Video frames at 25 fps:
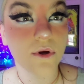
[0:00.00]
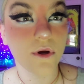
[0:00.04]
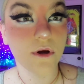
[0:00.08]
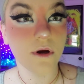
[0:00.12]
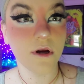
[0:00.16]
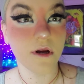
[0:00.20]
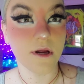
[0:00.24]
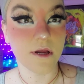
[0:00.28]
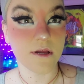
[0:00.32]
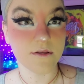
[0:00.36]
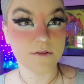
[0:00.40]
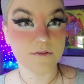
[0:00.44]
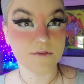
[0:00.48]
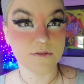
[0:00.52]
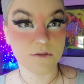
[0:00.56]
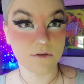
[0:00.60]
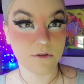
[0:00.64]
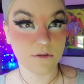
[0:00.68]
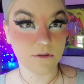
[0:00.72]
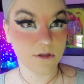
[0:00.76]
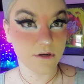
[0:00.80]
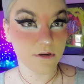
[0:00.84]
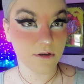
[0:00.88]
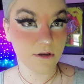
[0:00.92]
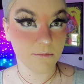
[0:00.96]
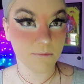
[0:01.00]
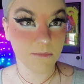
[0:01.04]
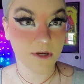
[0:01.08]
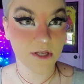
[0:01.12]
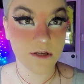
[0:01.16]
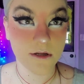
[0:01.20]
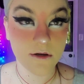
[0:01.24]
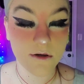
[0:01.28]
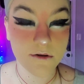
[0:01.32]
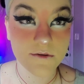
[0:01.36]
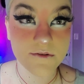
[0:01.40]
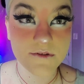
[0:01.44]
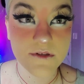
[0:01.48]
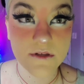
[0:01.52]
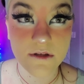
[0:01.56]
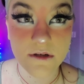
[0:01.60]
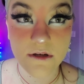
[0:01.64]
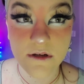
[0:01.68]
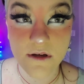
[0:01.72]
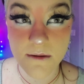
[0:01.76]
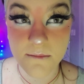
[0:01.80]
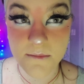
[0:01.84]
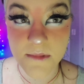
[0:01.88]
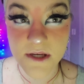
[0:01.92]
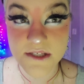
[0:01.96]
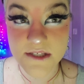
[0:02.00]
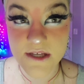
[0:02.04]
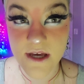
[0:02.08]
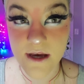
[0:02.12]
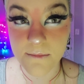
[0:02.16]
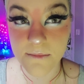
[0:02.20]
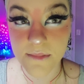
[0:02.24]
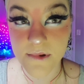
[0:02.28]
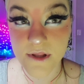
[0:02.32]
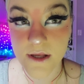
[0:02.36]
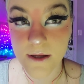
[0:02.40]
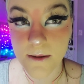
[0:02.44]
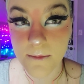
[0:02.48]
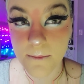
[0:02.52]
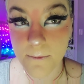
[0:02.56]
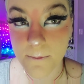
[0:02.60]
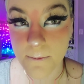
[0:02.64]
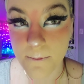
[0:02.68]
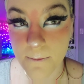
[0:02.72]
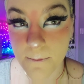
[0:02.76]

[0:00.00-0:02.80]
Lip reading: Alright, so a little on my nose, a little on my top lip.